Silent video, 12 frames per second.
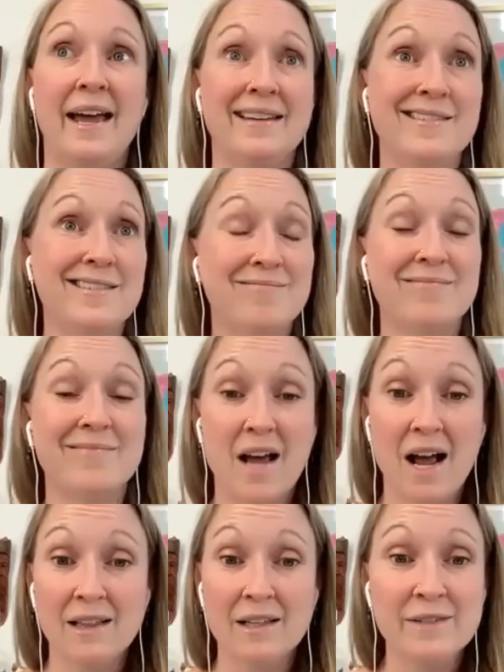And
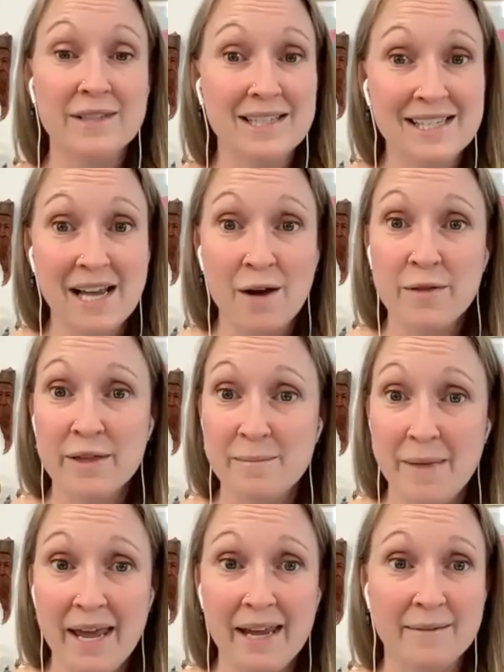I live in the South
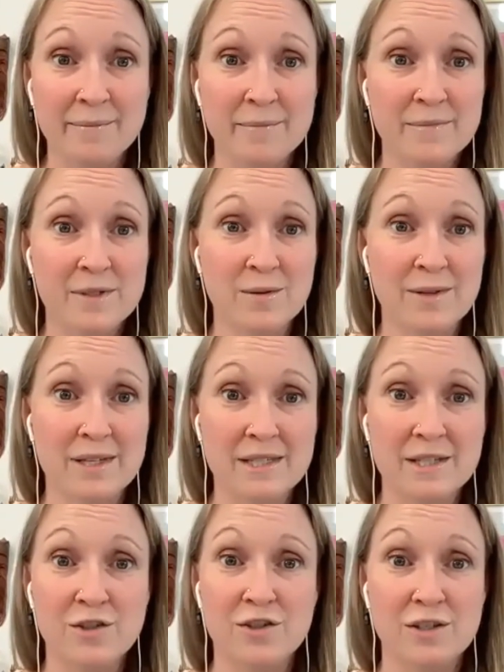in May. So
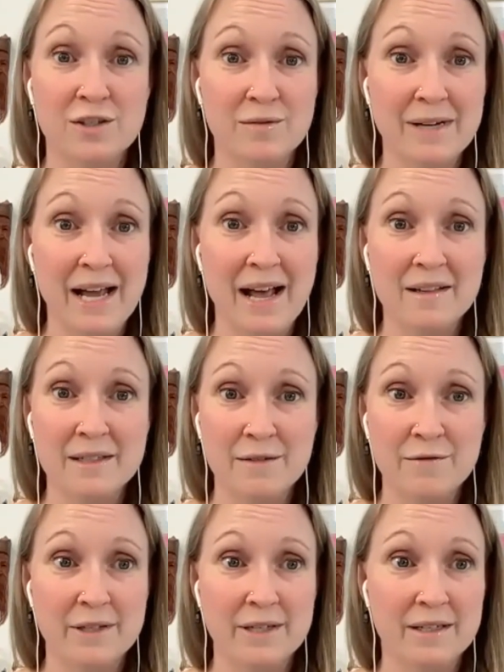this is just the
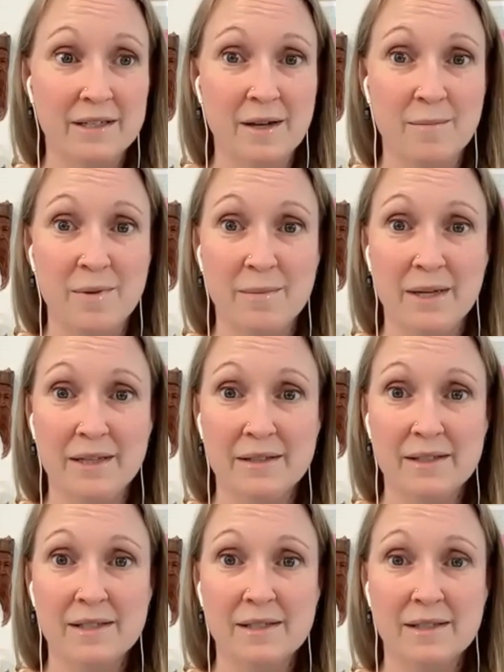reality for the next couple
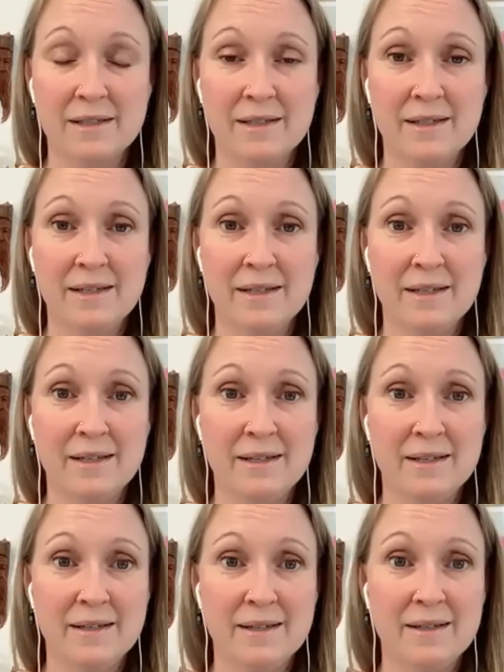months.
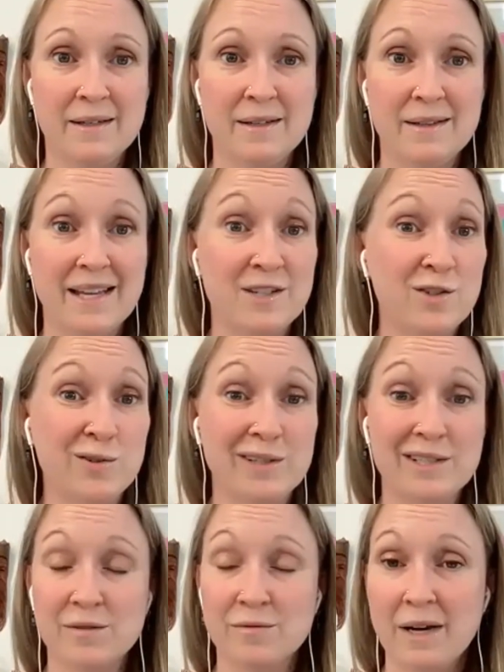That
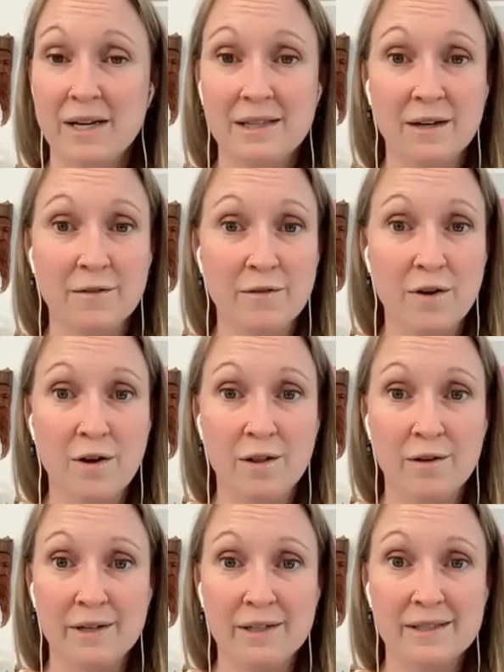choice is right there for
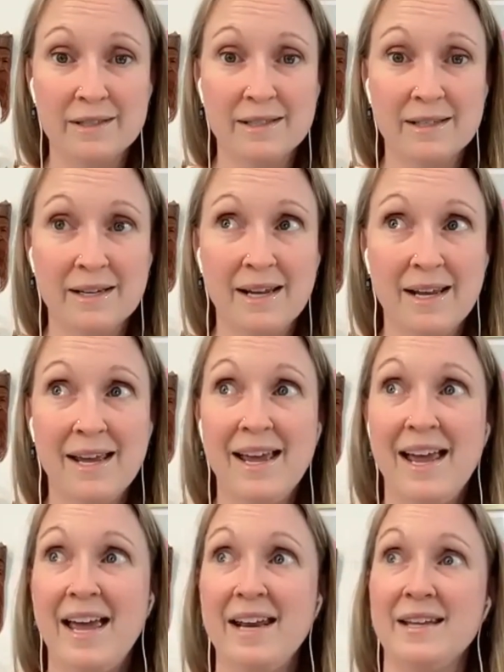all of us.
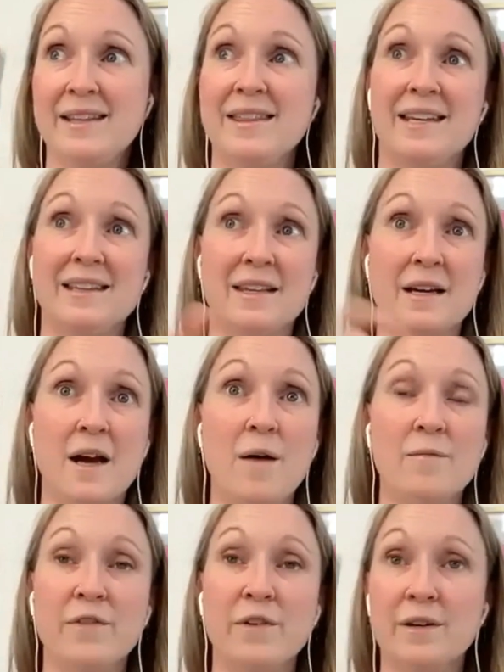And I think the
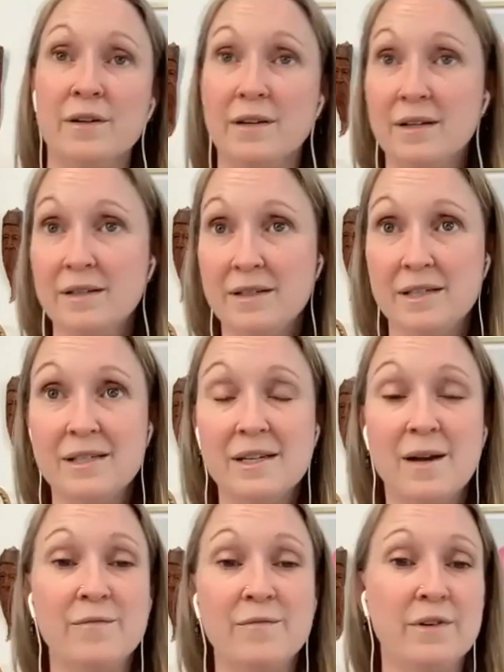comfort,
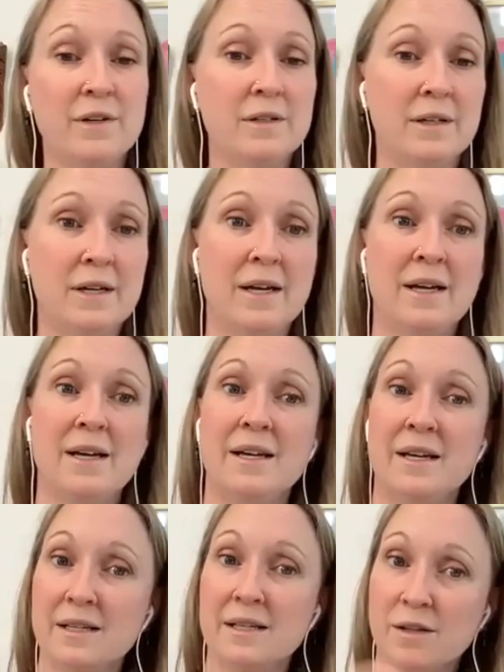discomfort
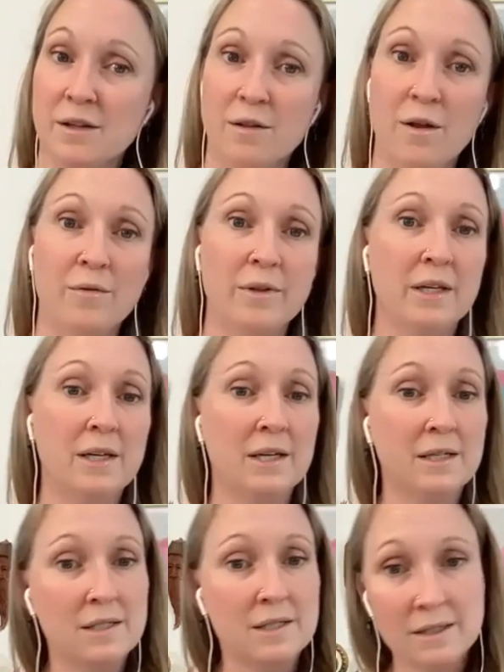is the
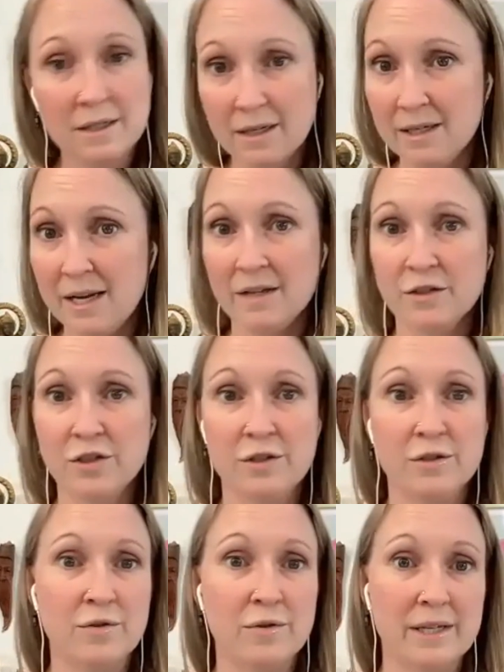loneliness
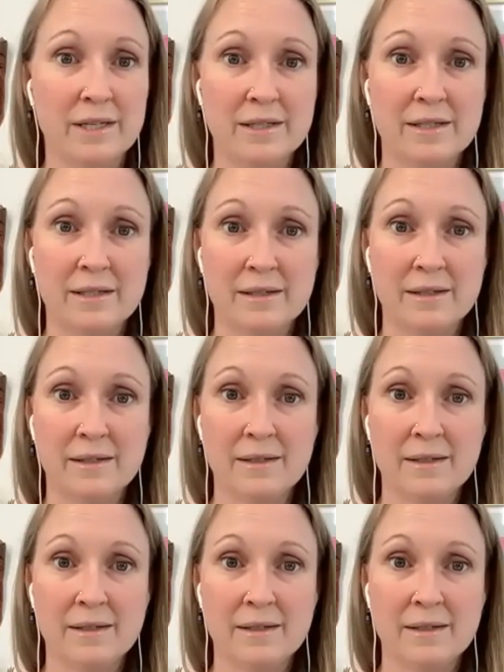connection choice,